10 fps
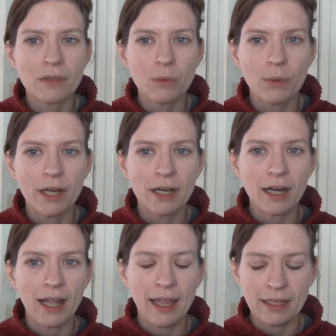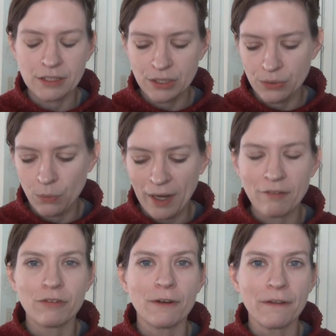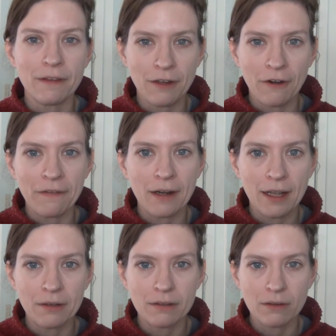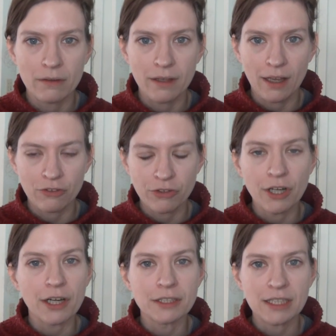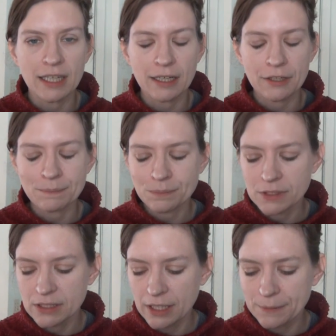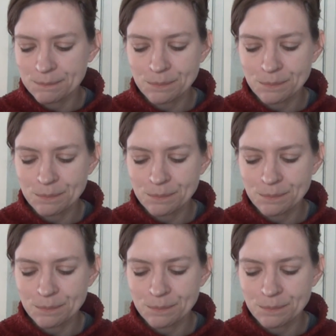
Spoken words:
where I had to wait for the extra yarn to get here. So